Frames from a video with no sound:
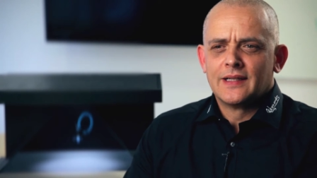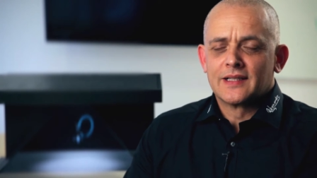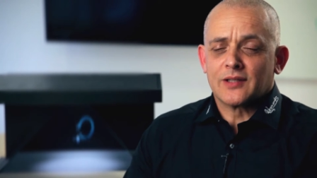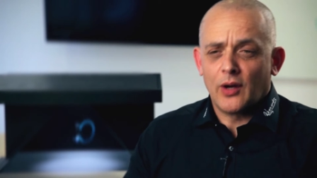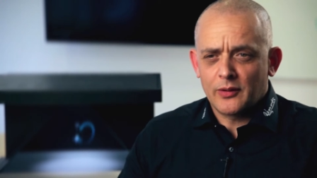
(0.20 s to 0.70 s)

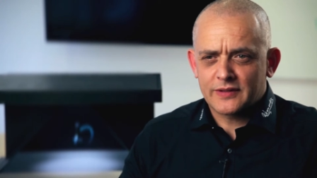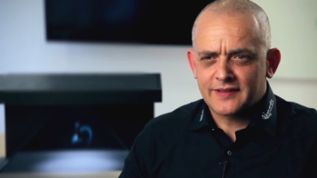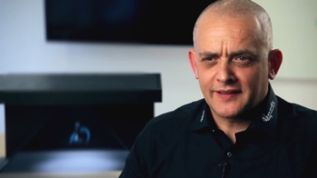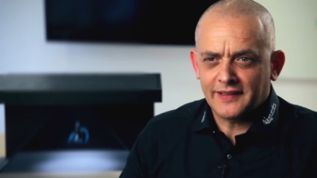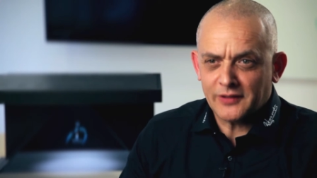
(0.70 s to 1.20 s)
So I was
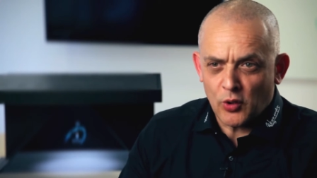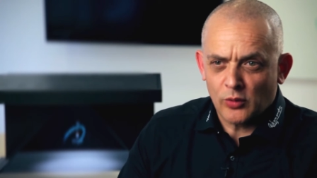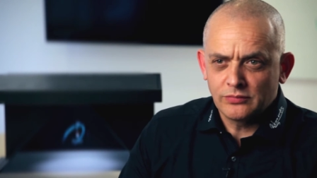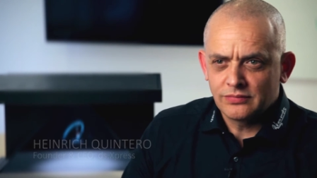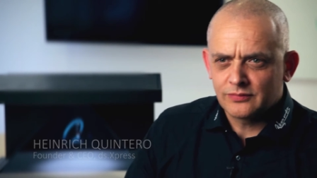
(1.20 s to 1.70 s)
sitting at
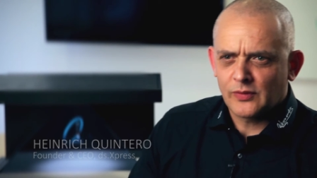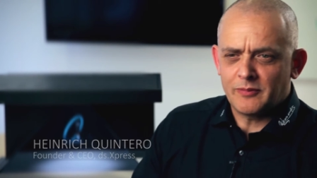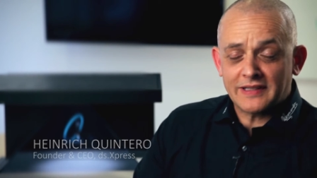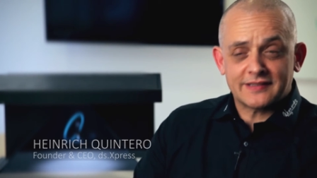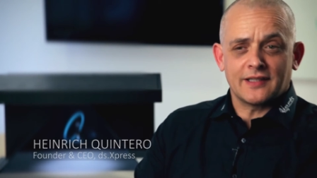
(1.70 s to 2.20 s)
home with
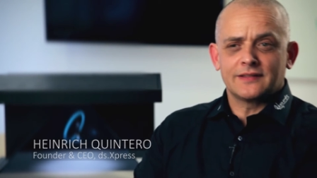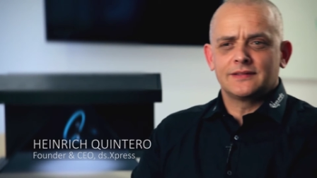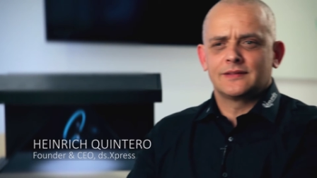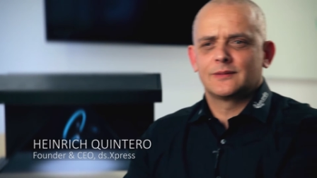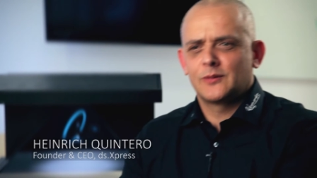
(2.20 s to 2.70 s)
my son.